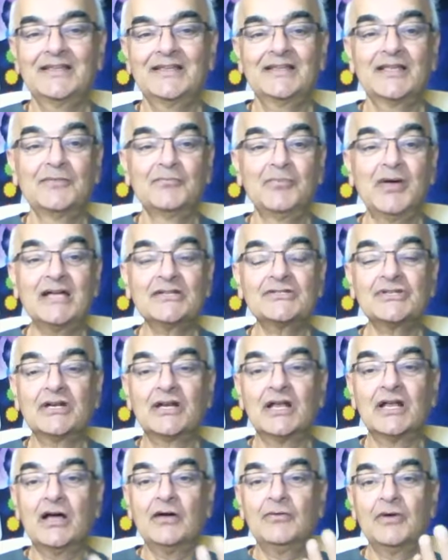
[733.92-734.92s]

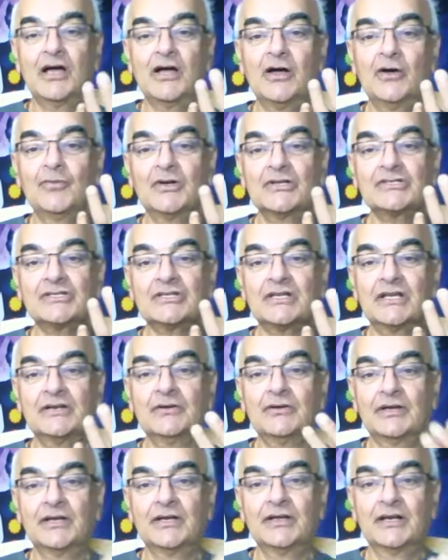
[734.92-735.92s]
Imagine how much,
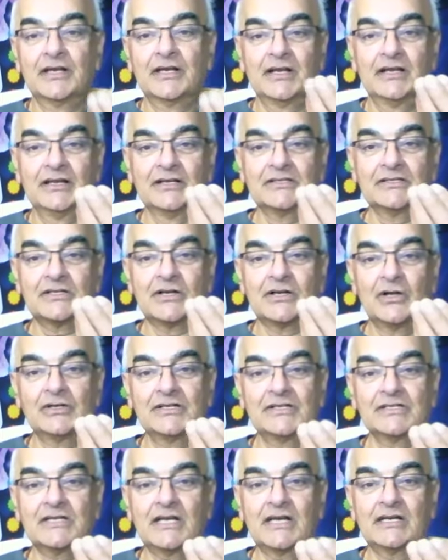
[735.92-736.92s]
and it's all
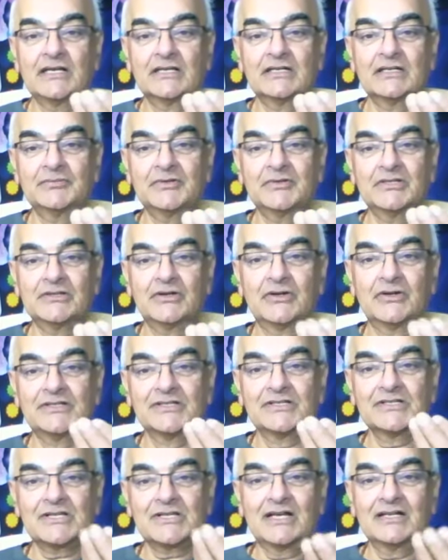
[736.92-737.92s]
inside. ATP is all
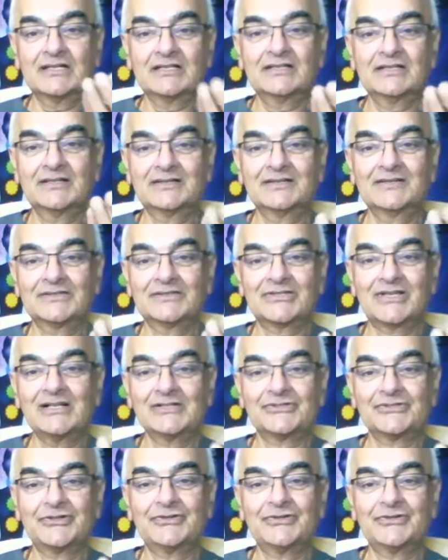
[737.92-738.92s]
inside the
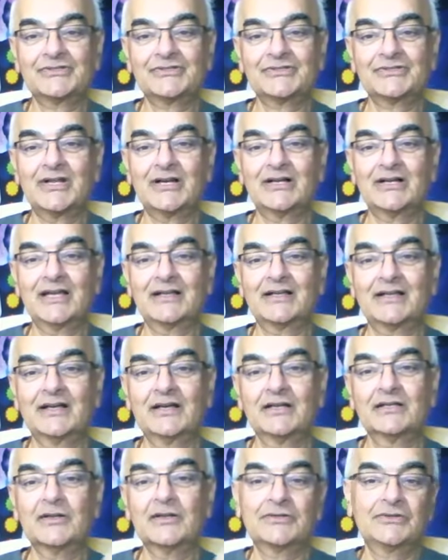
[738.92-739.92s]
cells. It's not like
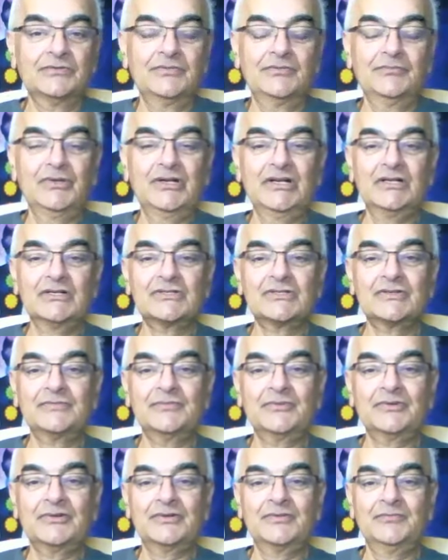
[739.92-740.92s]
that
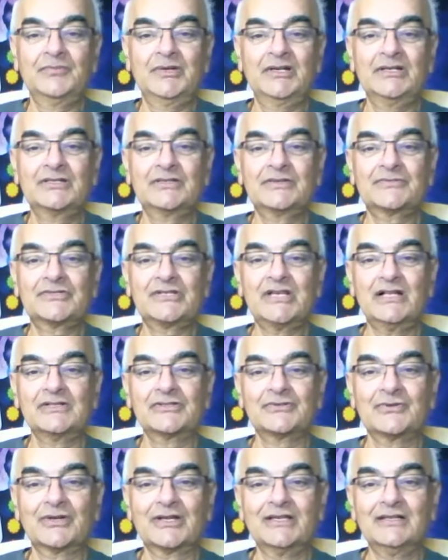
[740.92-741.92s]
billions of cells.
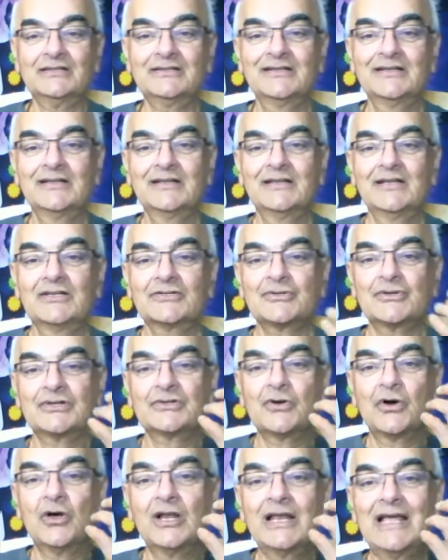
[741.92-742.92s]
Okay, so it
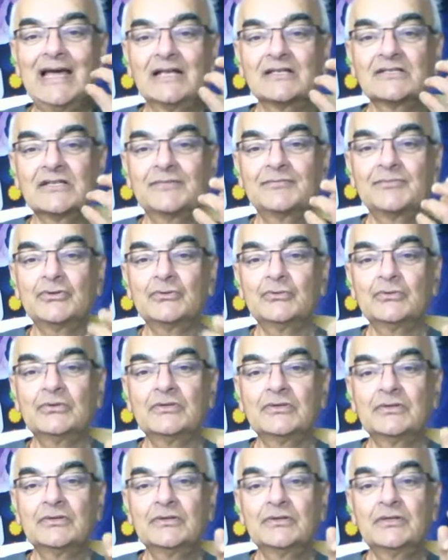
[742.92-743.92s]
all adds up to
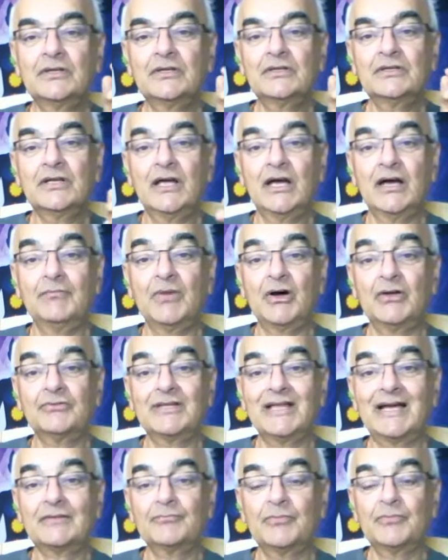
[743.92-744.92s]
about
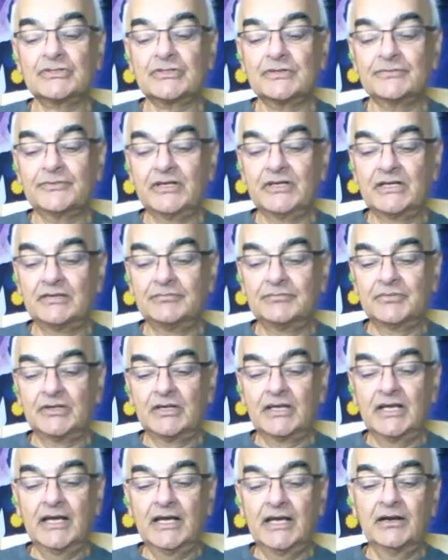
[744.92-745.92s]
that much of ATP.
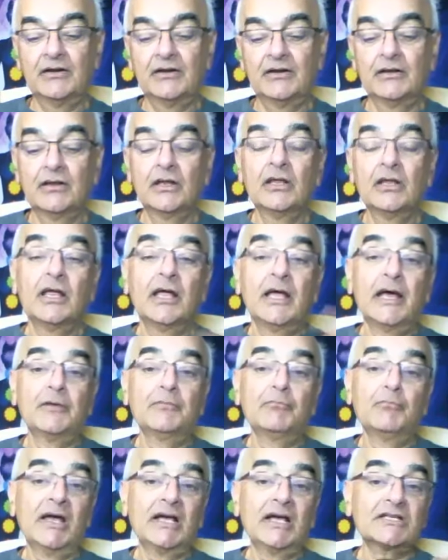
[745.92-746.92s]
And
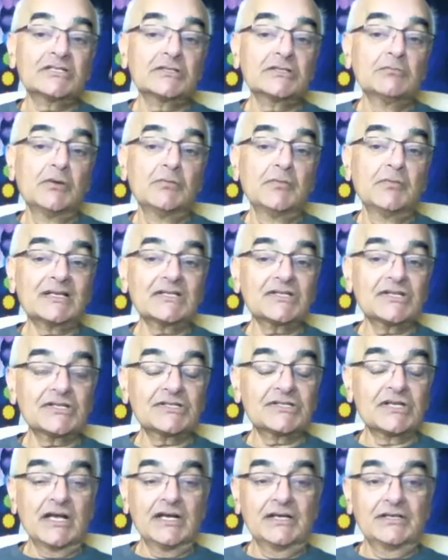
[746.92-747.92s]
at maximum
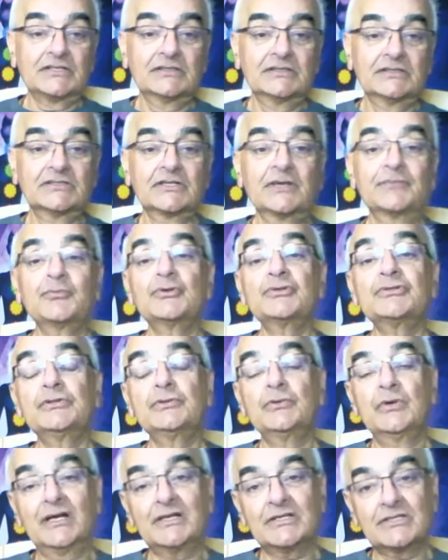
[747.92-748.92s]
exercise, supposing
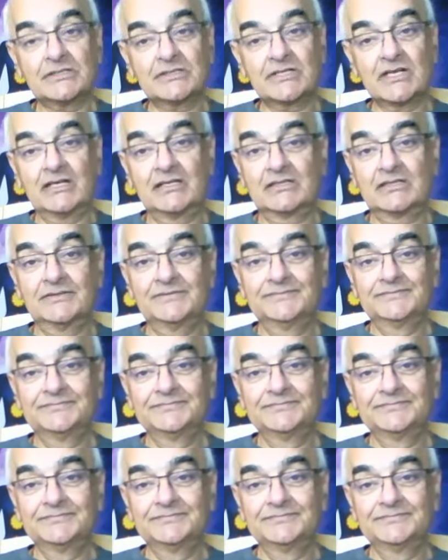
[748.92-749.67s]
you exercise,